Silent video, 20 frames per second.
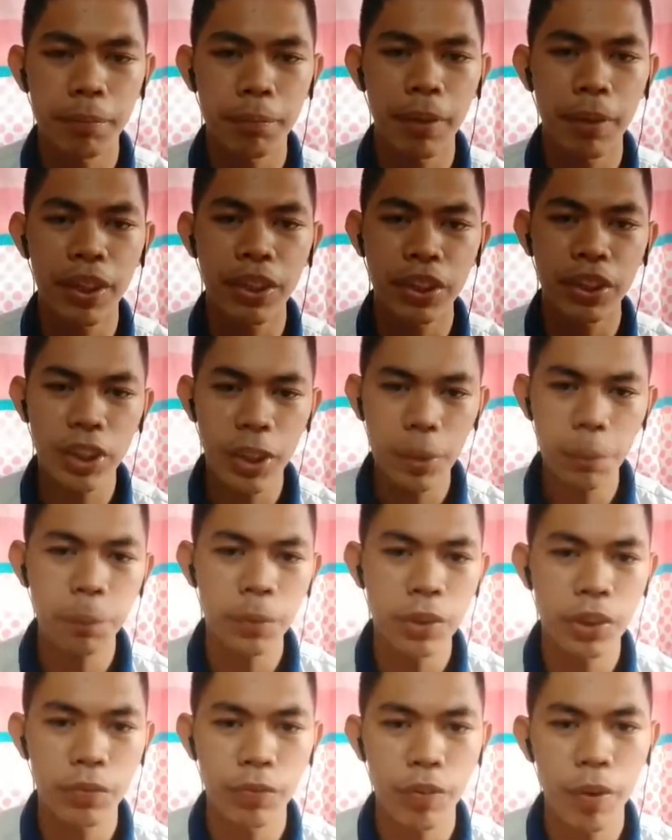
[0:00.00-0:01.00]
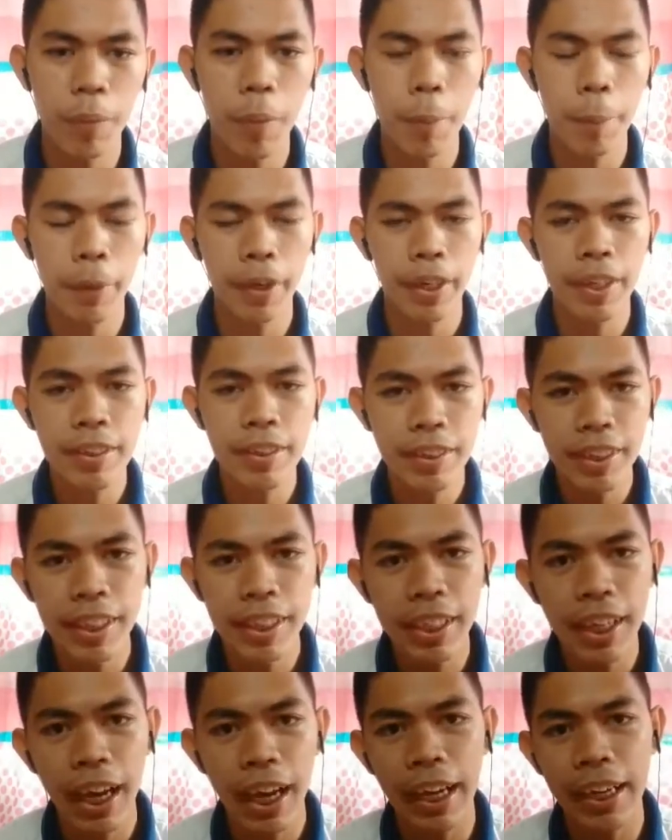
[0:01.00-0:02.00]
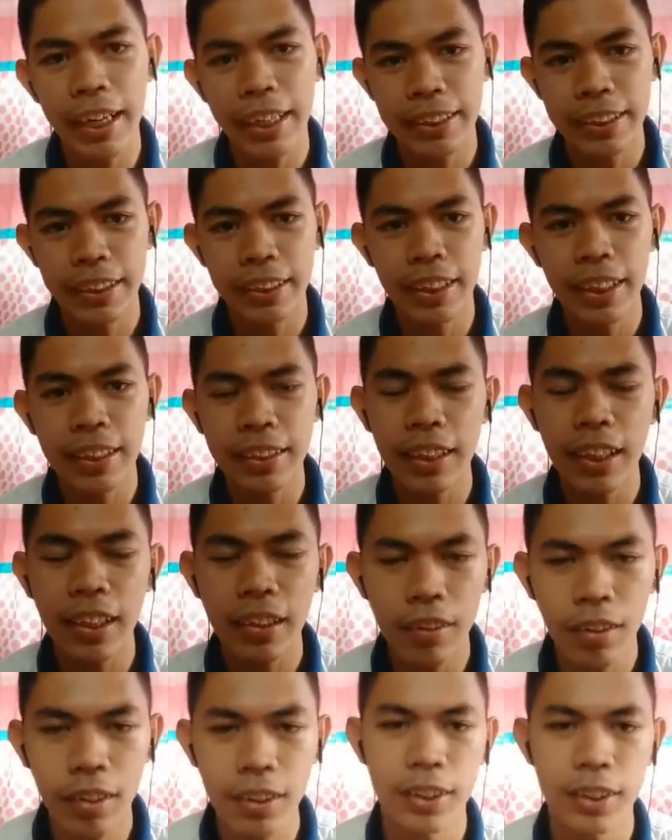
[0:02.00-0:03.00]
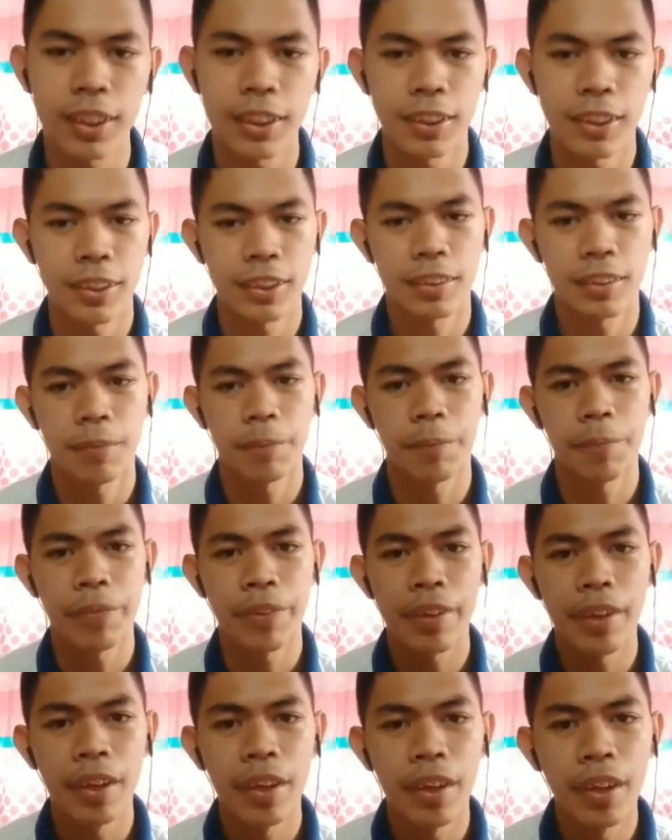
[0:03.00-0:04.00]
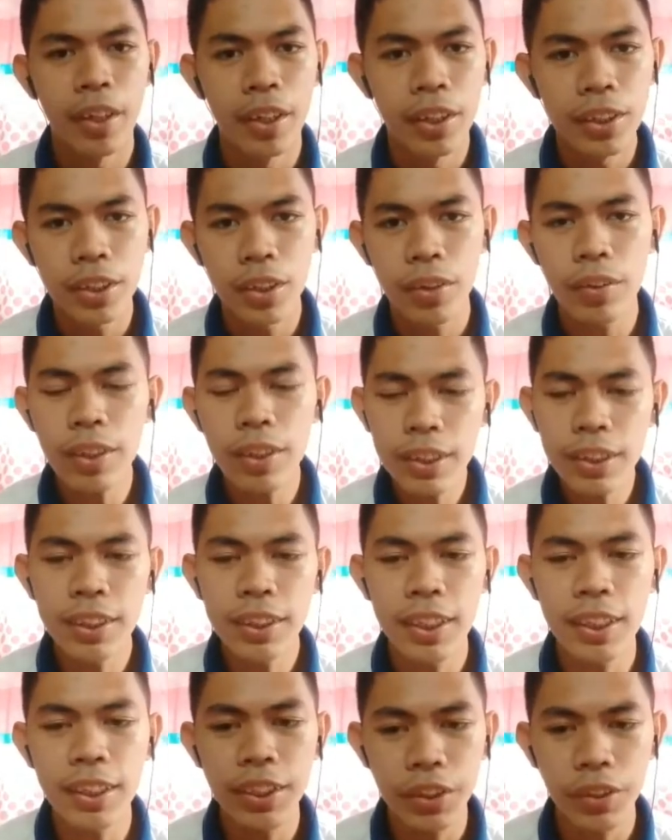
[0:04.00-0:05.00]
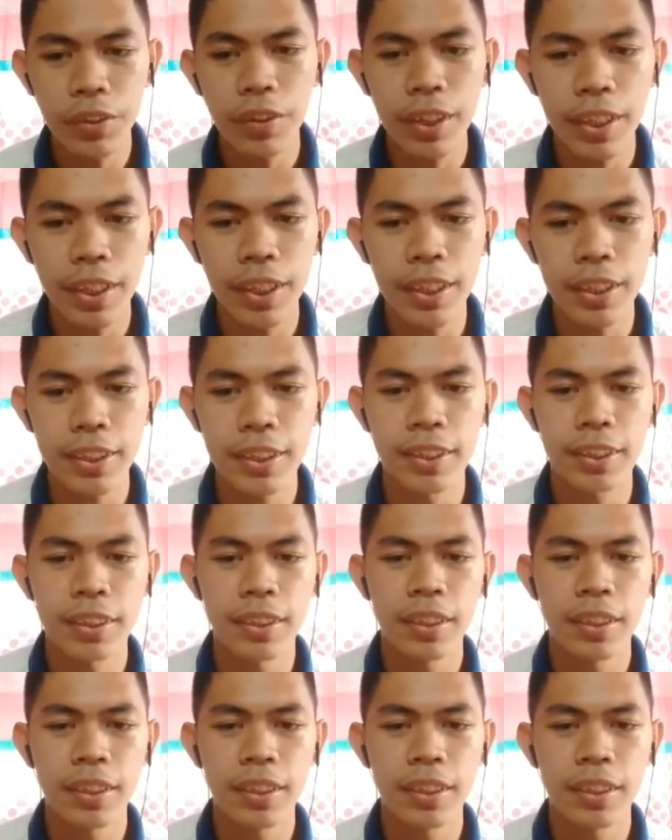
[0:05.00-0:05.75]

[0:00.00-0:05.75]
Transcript: by ships from operating and accidental causes. So its history is